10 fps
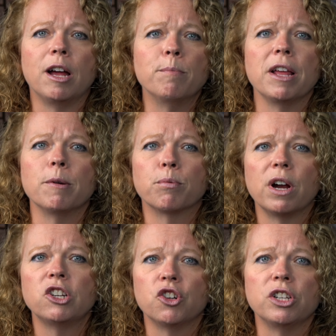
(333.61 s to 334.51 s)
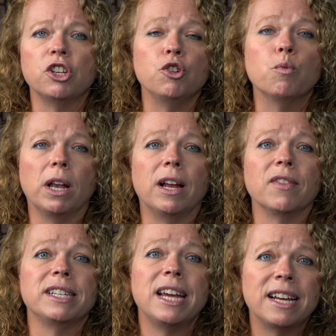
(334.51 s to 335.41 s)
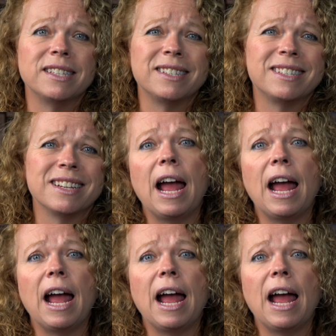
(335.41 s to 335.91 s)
on by the pressure to do well on the tests,